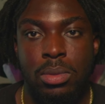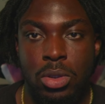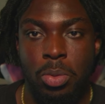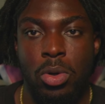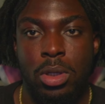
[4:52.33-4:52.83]

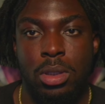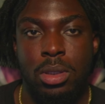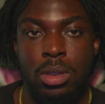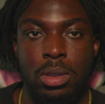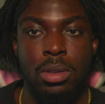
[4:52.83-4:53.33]

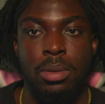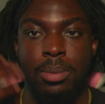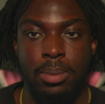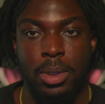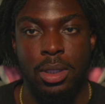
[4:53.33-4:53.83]
Sports,
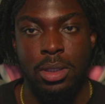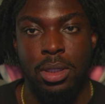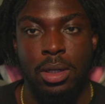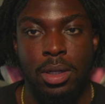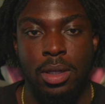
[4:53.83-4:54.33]

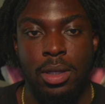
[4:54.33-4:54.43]
military,